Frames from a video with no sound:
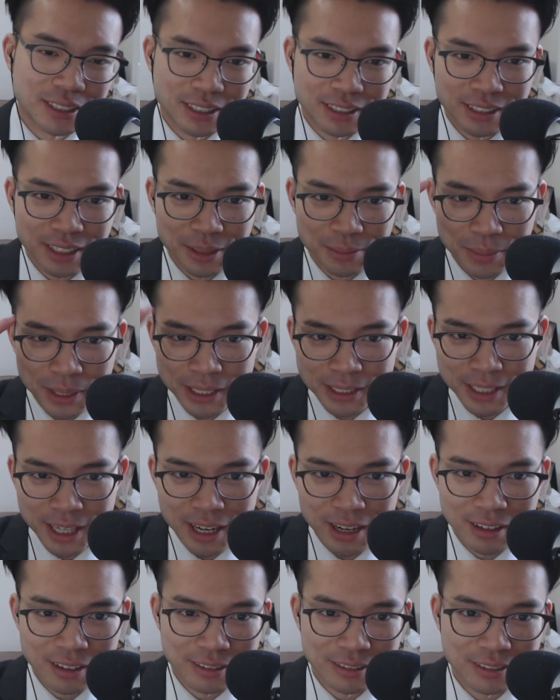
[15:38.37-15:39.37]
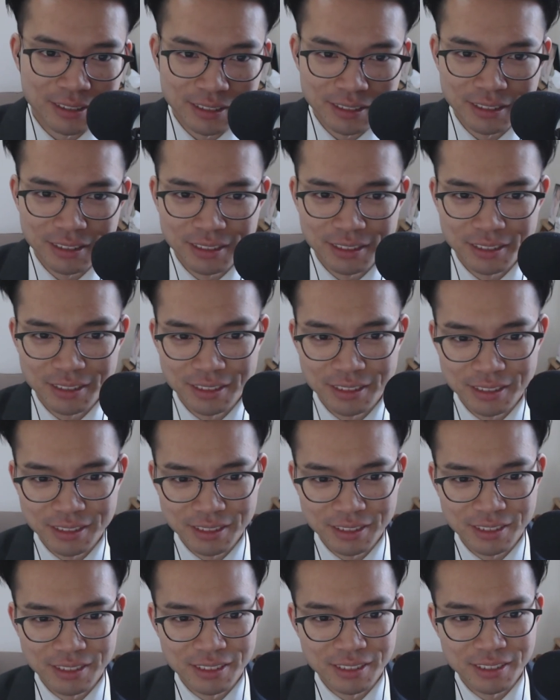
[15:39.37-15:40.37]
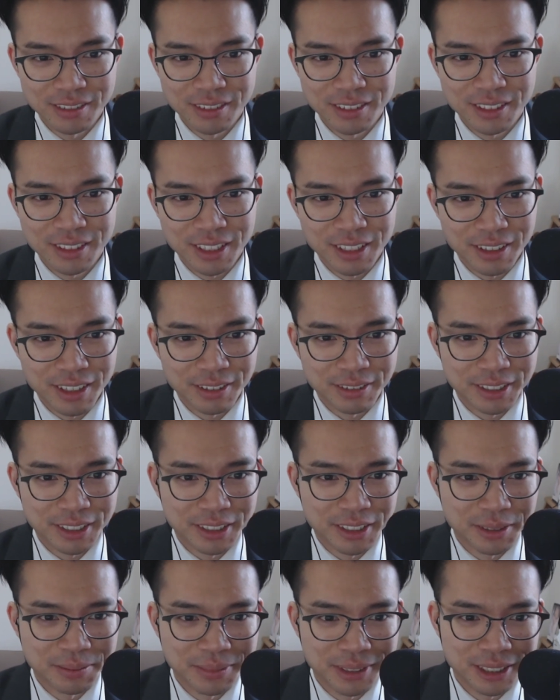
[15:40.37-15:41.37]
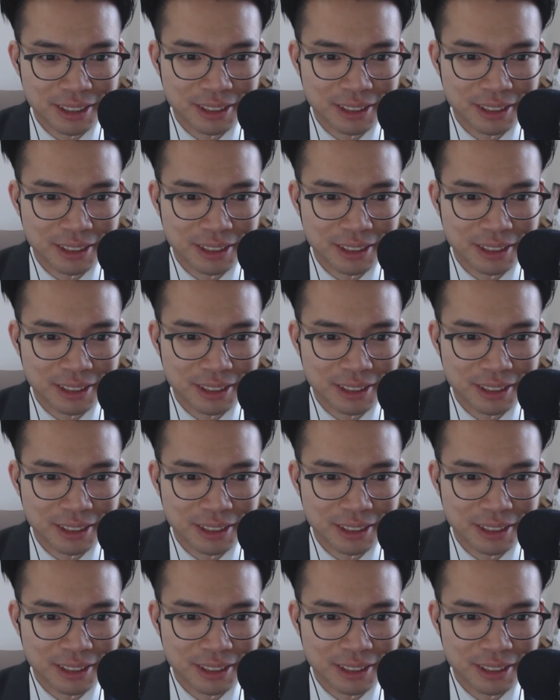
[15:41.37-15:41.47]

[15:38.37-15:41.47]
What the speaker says: It's like peace out. No, that was dumb.